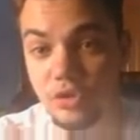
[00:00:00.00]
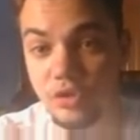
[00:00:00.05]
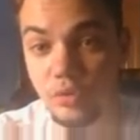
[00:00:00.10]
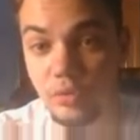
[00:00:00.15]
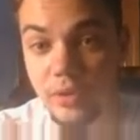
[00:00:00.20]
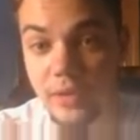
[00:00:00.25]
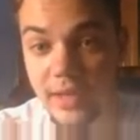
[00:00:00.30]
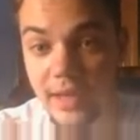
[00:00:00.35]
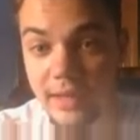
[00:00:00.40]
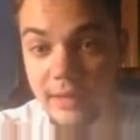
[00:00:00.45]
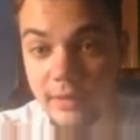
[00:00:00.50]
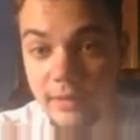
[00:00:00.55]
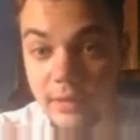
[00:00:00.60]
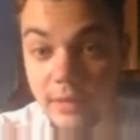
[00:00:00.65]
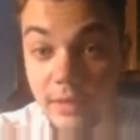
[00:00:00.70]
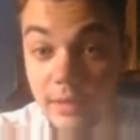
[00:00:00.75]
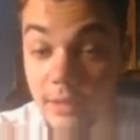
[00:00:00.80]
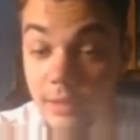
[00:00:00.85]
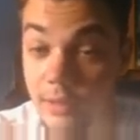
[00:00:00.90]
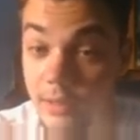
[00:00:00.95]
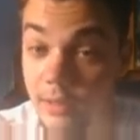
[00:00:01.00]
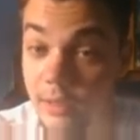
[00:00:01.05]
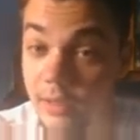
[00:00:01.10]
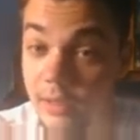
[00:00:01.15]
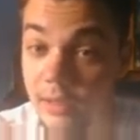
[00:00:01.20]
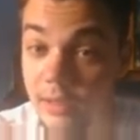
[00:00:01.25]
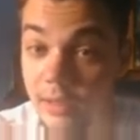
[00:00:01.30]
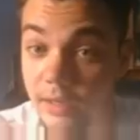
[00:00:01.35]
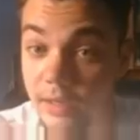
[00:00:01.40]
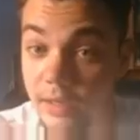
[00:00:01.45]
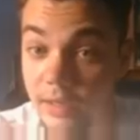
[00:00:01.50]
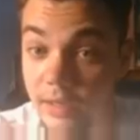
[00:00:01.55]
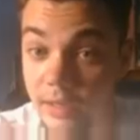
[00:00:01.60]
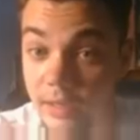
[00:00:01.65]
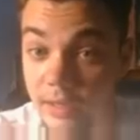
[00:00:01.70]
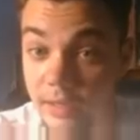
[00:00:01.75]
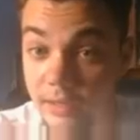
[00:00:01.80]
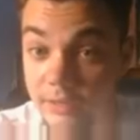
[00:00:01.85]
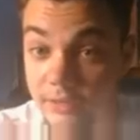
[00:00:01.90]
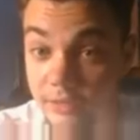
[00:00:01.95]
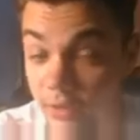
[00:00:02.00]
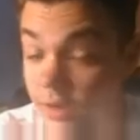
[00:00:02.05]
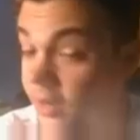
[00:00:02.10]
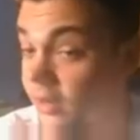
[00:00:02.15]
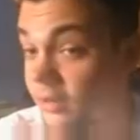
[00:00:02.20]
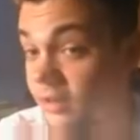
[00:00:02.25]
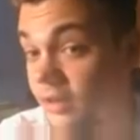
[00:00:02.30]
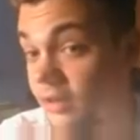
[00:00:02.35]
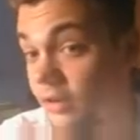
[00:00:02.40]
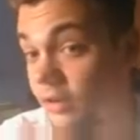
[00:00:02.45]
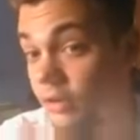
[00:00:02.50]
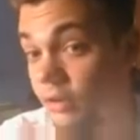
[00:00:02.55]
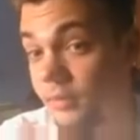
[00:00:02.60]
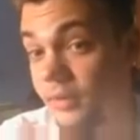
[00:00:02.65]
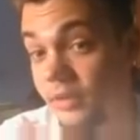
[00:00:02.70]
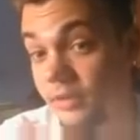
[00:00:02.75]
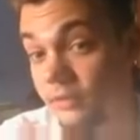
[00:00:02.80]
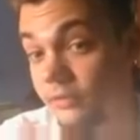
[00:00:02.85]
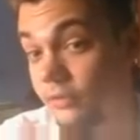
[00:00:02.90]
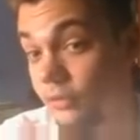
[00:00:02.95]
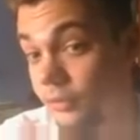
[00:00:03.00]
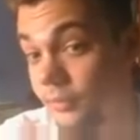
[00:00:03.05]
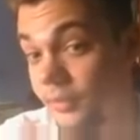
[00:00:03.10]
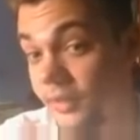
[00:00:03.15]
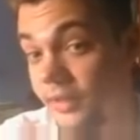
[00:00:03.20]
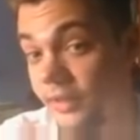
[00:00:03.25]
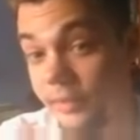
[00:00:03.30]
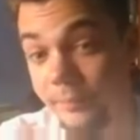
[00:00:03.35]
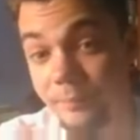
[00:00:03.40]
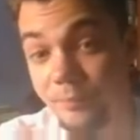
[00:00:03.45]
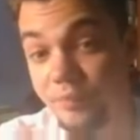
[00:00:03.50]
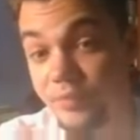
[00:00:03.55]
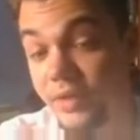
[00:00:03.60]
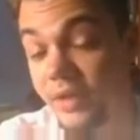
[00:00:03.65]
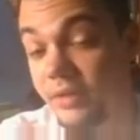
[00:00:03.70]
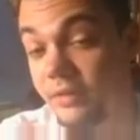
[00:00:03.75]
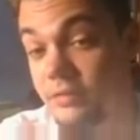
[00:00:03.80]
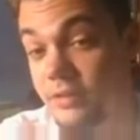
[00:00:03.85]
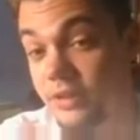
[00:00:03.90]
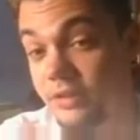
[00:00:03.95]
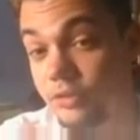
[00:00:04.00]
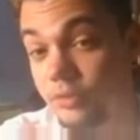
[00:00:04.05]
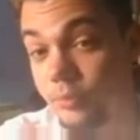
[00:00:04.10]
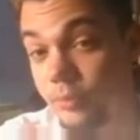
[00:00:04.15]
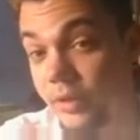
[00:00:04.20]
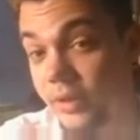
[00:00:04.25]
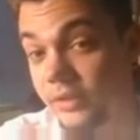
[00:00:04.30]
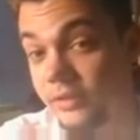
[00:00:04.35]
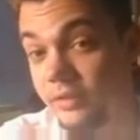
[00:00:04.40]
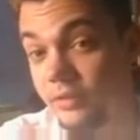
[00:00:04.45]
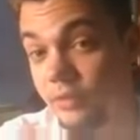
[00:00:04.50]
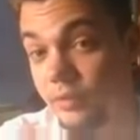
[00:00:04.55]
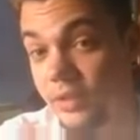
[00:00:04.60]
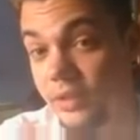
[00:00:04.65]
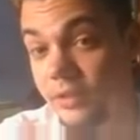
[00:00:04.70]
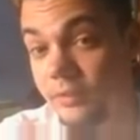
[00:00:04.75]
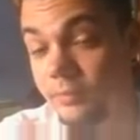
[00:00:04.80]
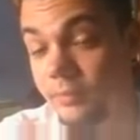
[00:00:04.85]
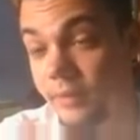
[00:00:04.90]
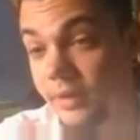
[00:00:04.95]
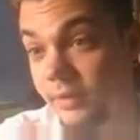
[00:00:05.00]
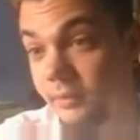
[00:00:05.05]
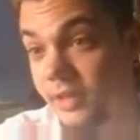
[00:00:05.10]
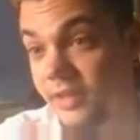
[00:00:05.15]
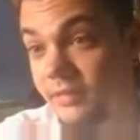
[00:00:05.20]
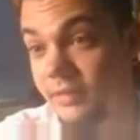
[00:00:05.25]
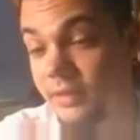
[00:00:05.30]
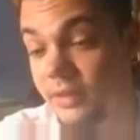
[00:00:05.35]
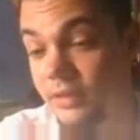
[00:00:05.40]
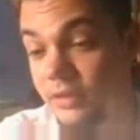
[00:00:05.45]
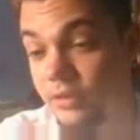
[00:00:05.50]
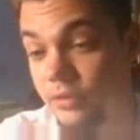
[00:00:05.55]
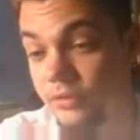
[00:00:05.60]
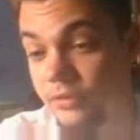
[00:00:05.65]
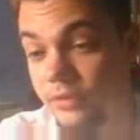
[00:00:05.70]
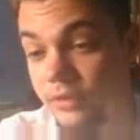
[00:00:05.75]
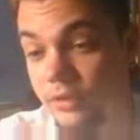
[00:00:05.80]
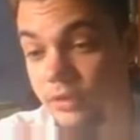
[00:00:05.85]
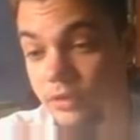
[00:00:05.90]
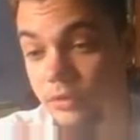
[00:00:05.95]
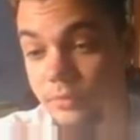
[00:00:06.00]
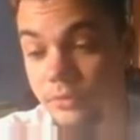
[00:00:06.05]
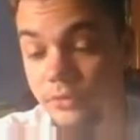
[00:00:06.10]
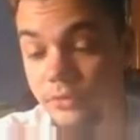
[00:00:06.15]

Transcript: that you can. Uh, try arcane comets for me and learn to practice with it. Basically, using Q